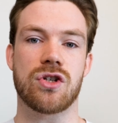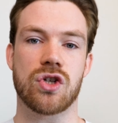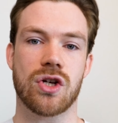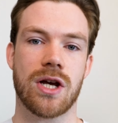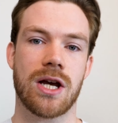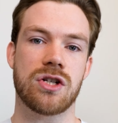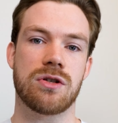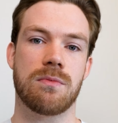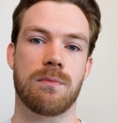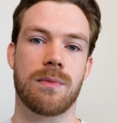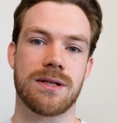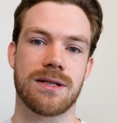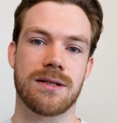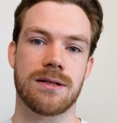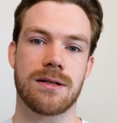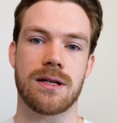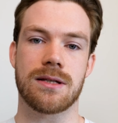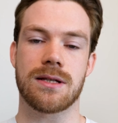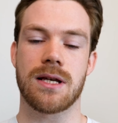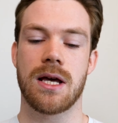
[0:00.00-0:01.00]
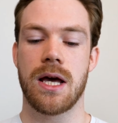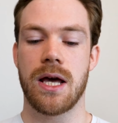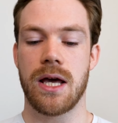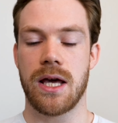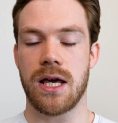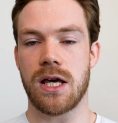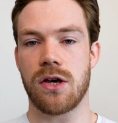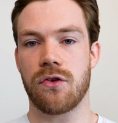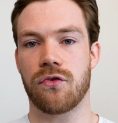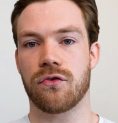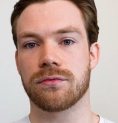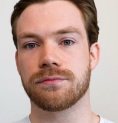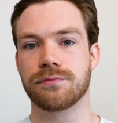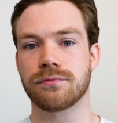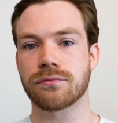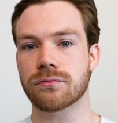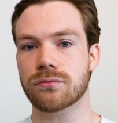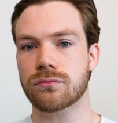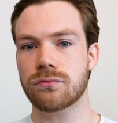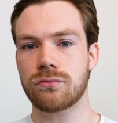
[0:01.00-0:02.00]
education businesses. If
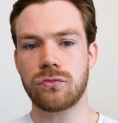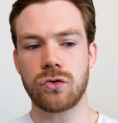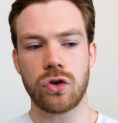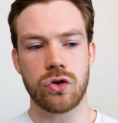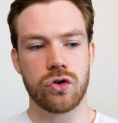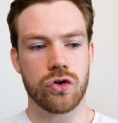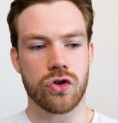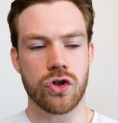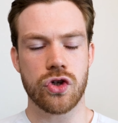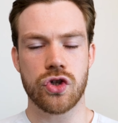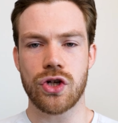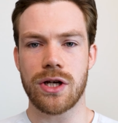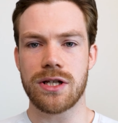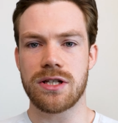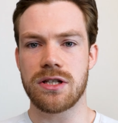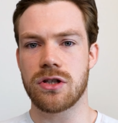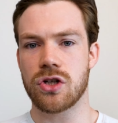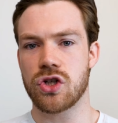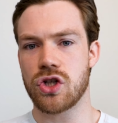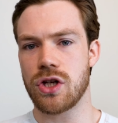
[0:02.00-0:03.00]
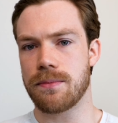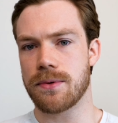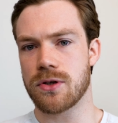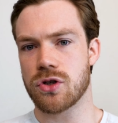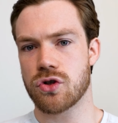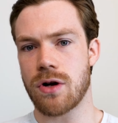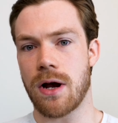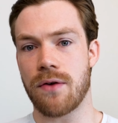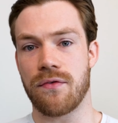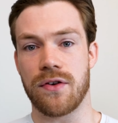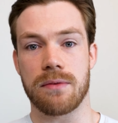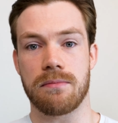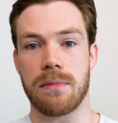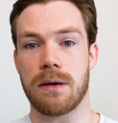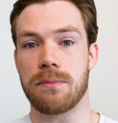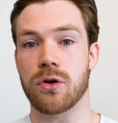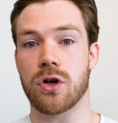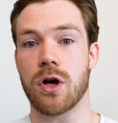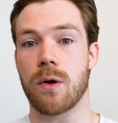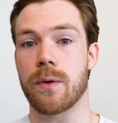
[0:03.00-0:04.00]
you're just chasing the cheapest traffic,
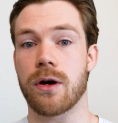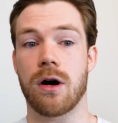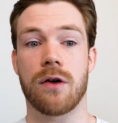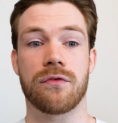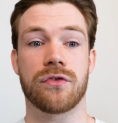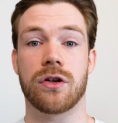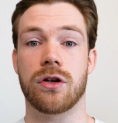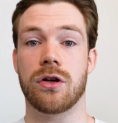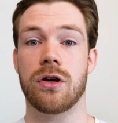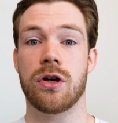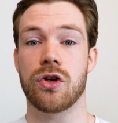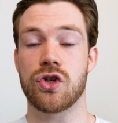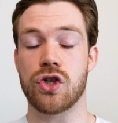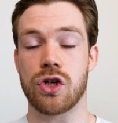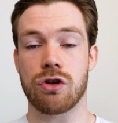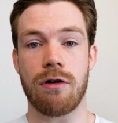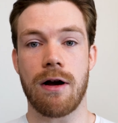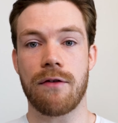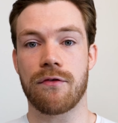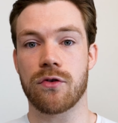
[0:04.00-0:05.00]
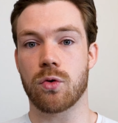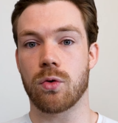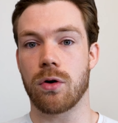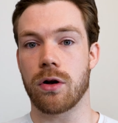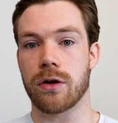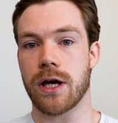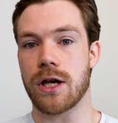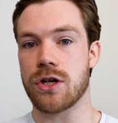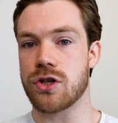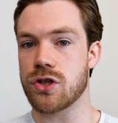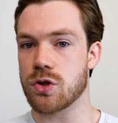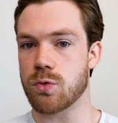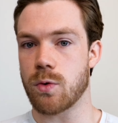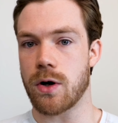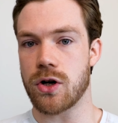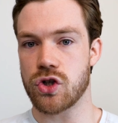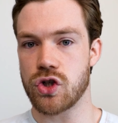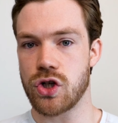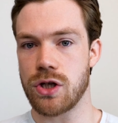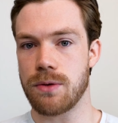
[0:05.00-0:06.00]
maybe you're going after geographical locations
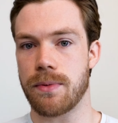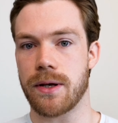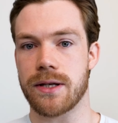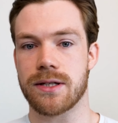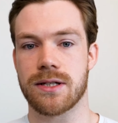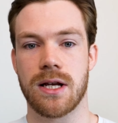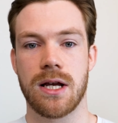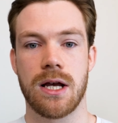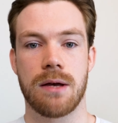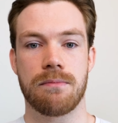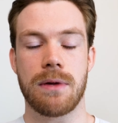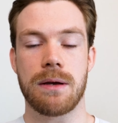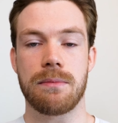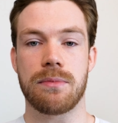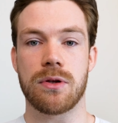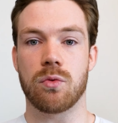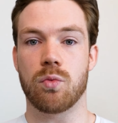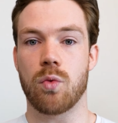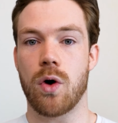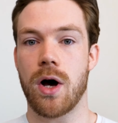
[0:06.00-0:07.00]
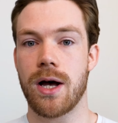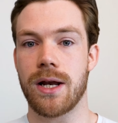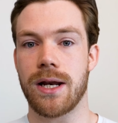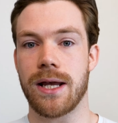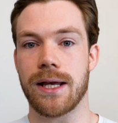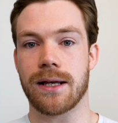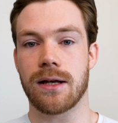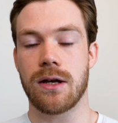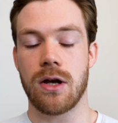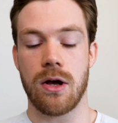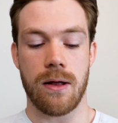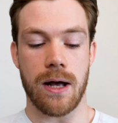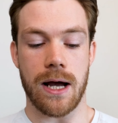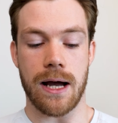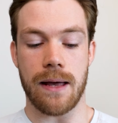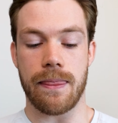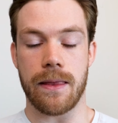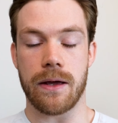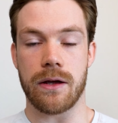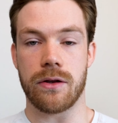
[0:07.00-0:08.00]
where it's cheapest, maybe the wording
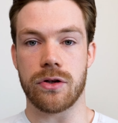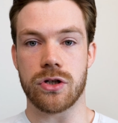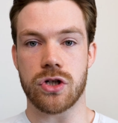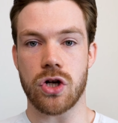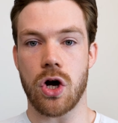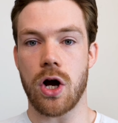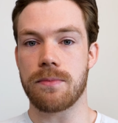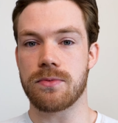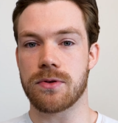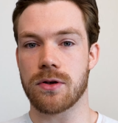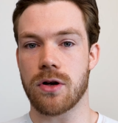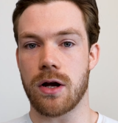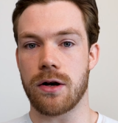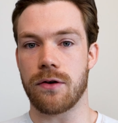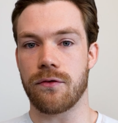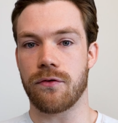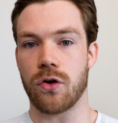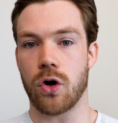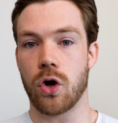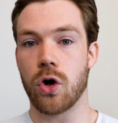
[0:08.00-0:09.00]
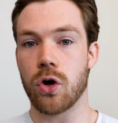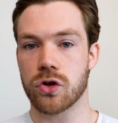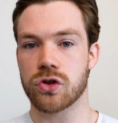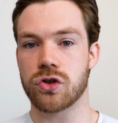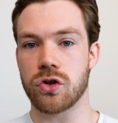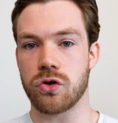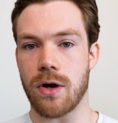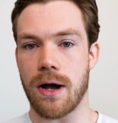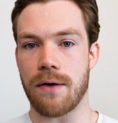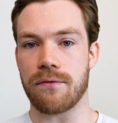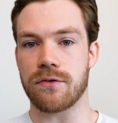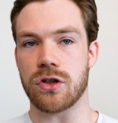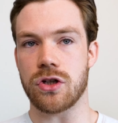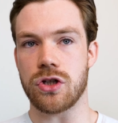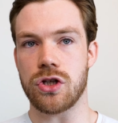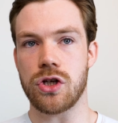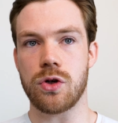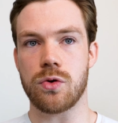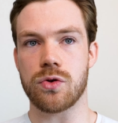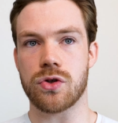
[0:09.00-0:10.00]
and the types of kind of hooks that you're having to
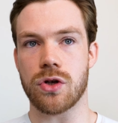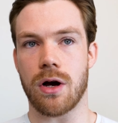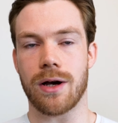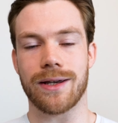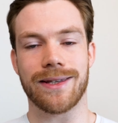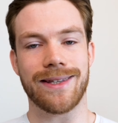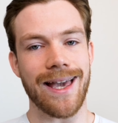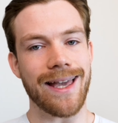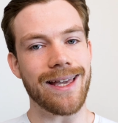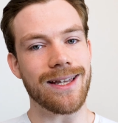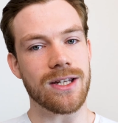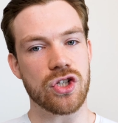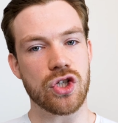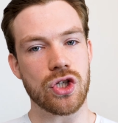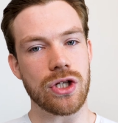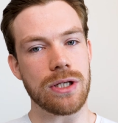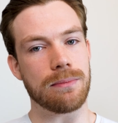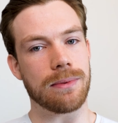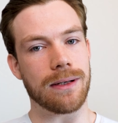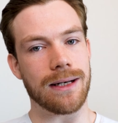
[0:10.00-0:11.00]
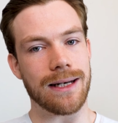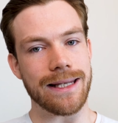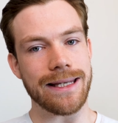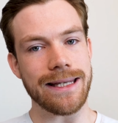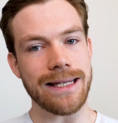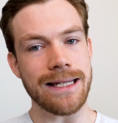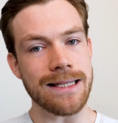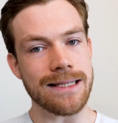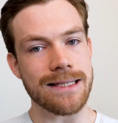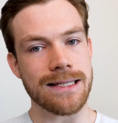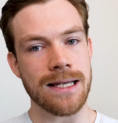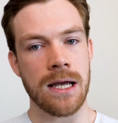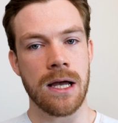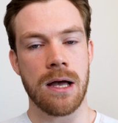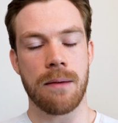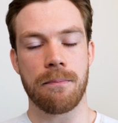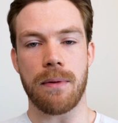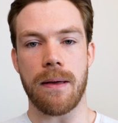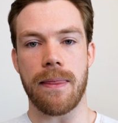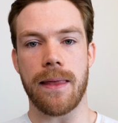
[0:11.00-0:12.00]
use are getting cheap leads,
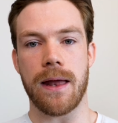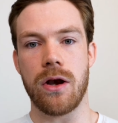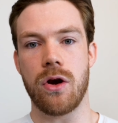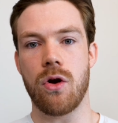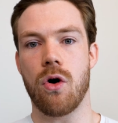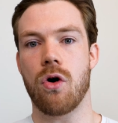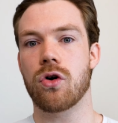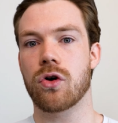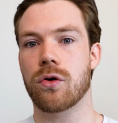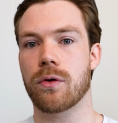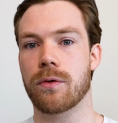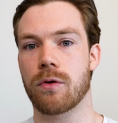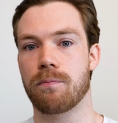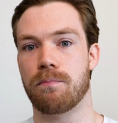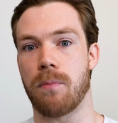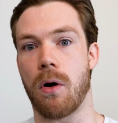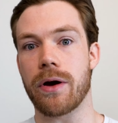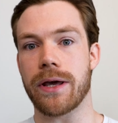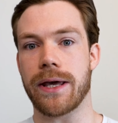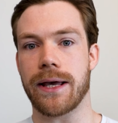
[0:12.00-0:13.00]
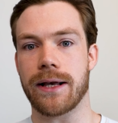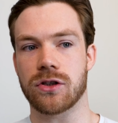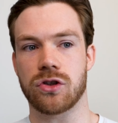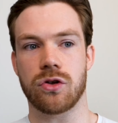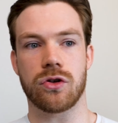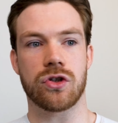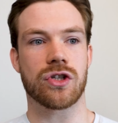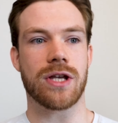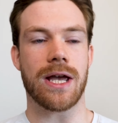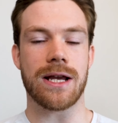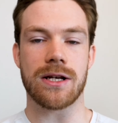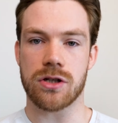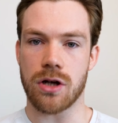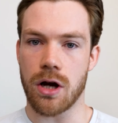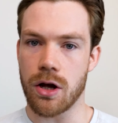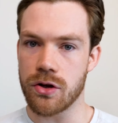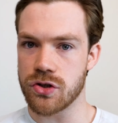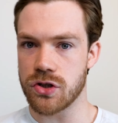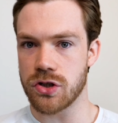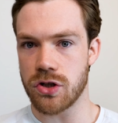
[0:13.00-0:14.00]
but they're not buying. So you're just getting
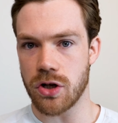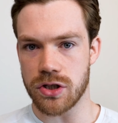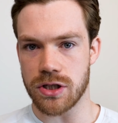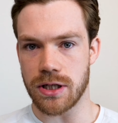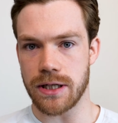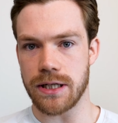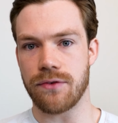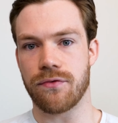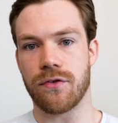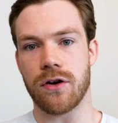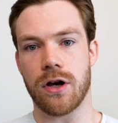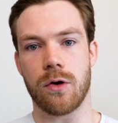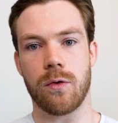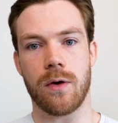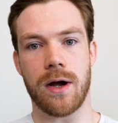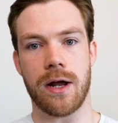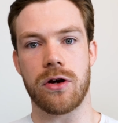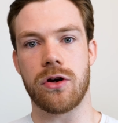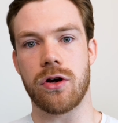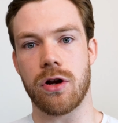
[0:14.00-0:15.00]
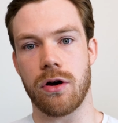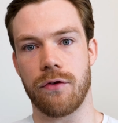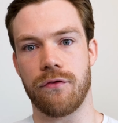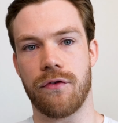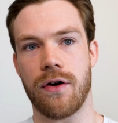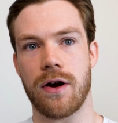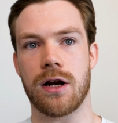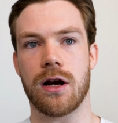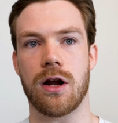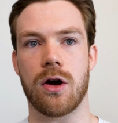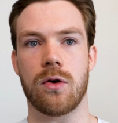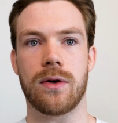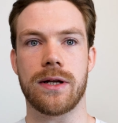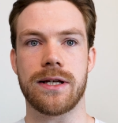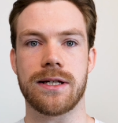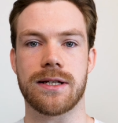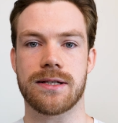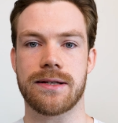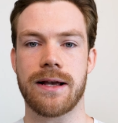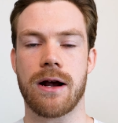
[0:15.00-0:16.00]
tons and tons of lead flow and a very low
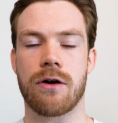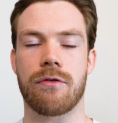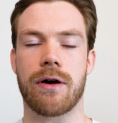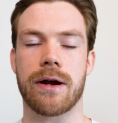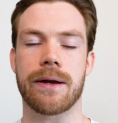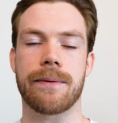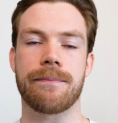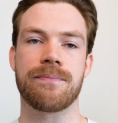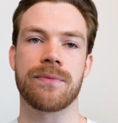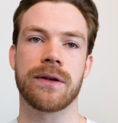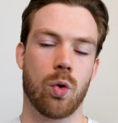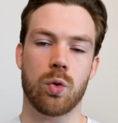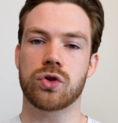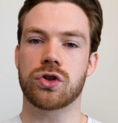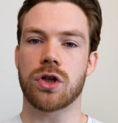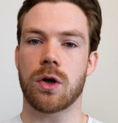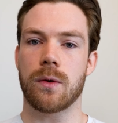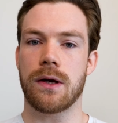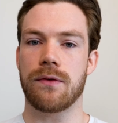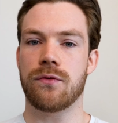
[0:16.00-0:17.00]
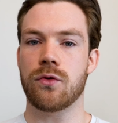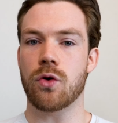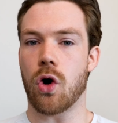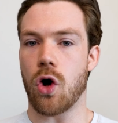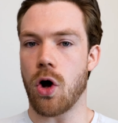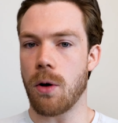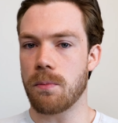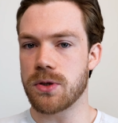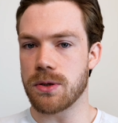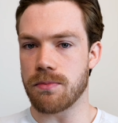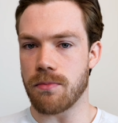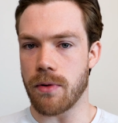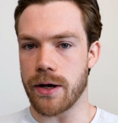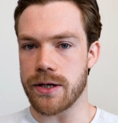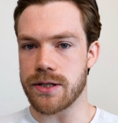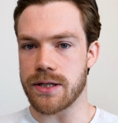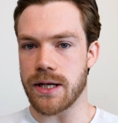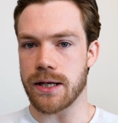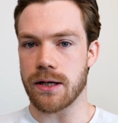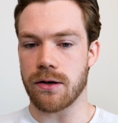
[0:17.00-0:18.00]
lead to sell rate. Also, if you're
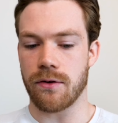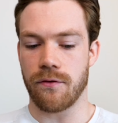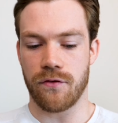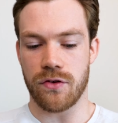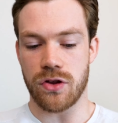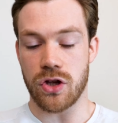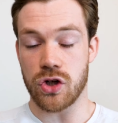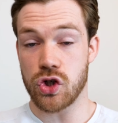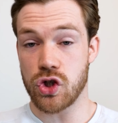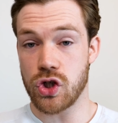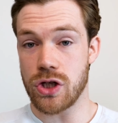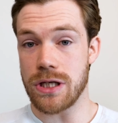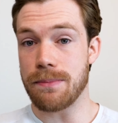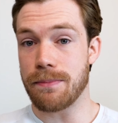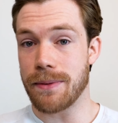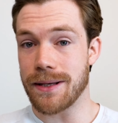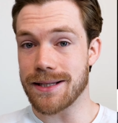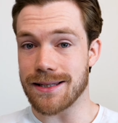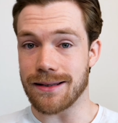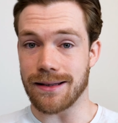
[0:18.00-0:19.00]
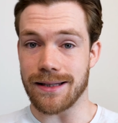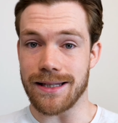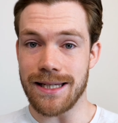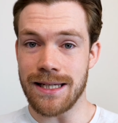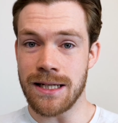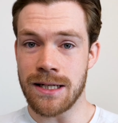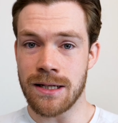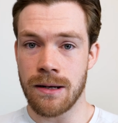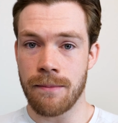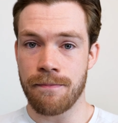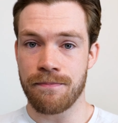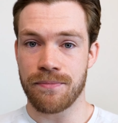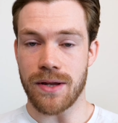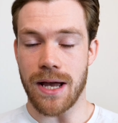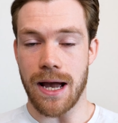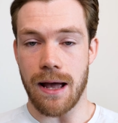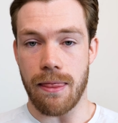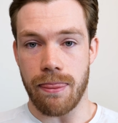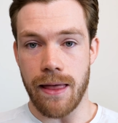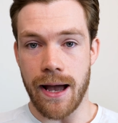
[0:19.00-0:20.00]
optimizing for the cheapest lead,
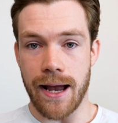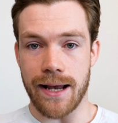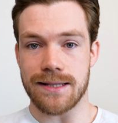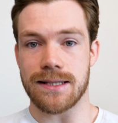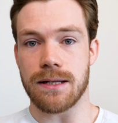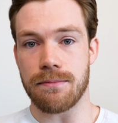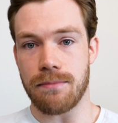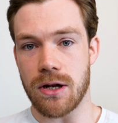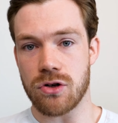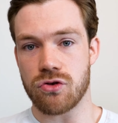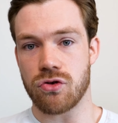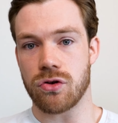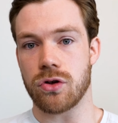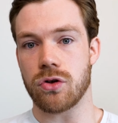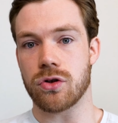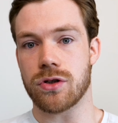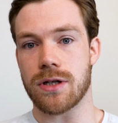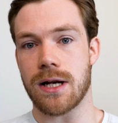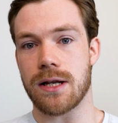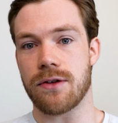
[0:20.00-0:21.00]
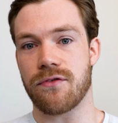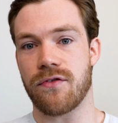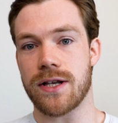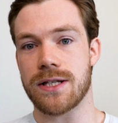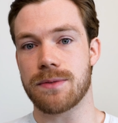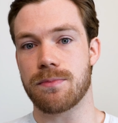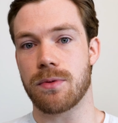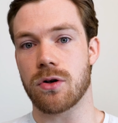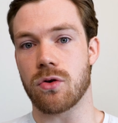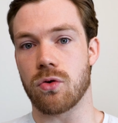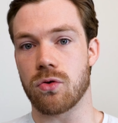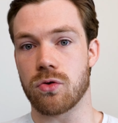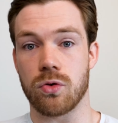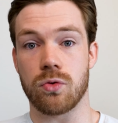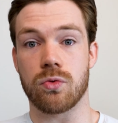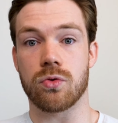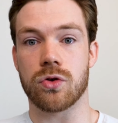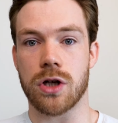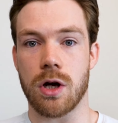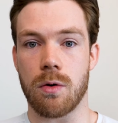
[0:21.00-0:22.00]
and that is the metric that you're telling Facebook or
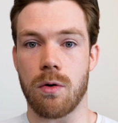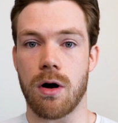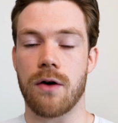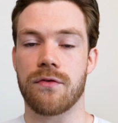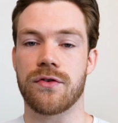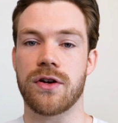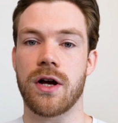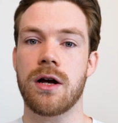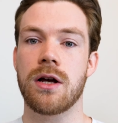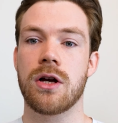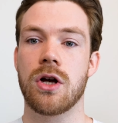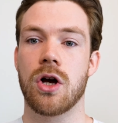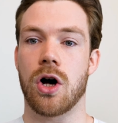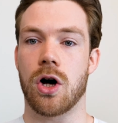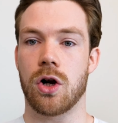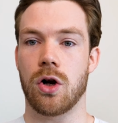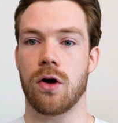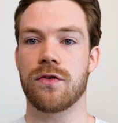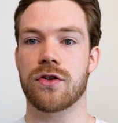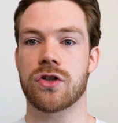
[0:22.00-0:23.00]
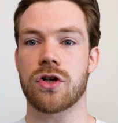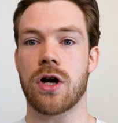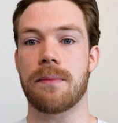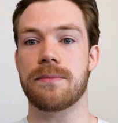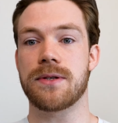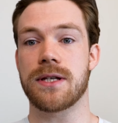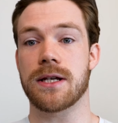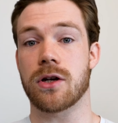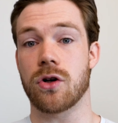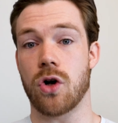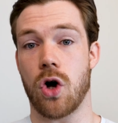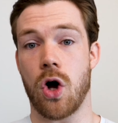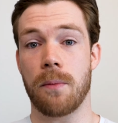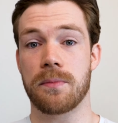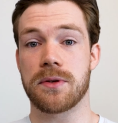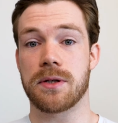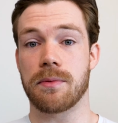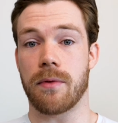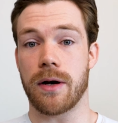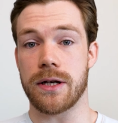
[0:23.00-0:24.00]
Google to go after, a lot of the times it can
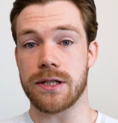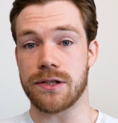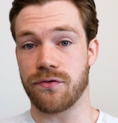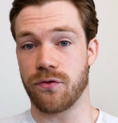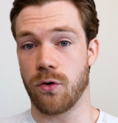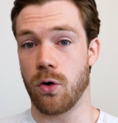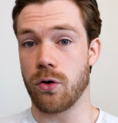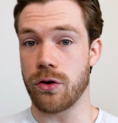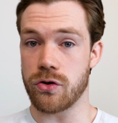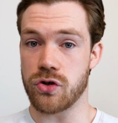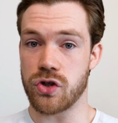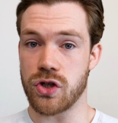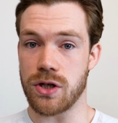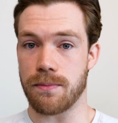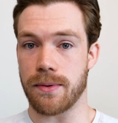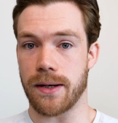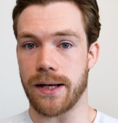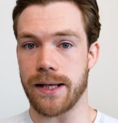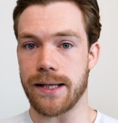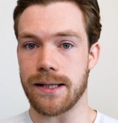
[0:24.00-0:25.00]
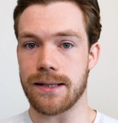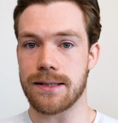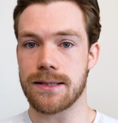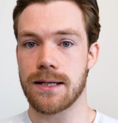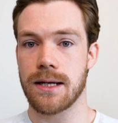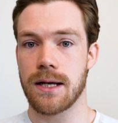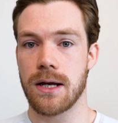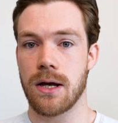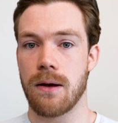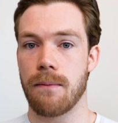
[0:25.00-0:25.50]
optimize for those cheaper leads,